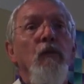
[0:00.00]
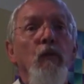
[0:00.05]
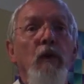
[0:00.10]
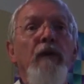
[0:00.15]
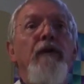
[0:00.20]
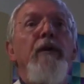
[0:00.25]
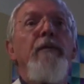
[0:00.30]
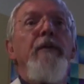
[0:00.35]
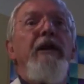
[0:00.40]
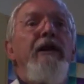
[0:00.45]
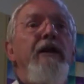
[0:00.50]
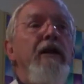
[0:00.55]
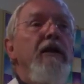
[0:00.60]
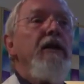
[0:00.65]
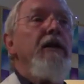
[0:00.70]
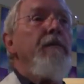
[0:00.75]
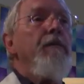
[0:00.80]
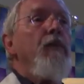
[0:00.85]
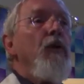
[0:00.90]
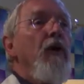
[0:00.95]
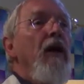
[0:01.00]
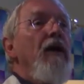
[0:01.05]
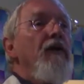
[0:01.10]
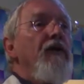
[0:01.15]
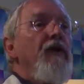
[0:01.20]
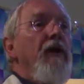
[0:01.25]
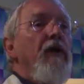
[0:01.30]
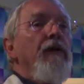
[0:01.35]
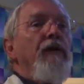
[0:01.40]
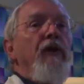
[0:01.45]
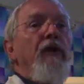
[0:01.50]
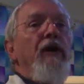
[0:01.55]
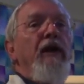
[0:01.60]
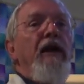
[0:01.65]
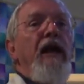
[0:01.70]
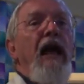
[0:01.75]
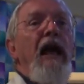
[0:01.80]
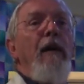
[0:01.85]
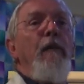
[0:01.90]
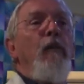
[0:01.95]
we've immediately put ourselves in the
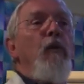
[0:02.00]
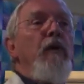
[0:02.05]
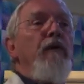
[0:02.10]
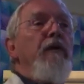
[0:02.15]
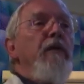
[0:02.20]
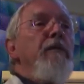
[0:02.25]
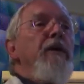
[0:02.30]
gap, we've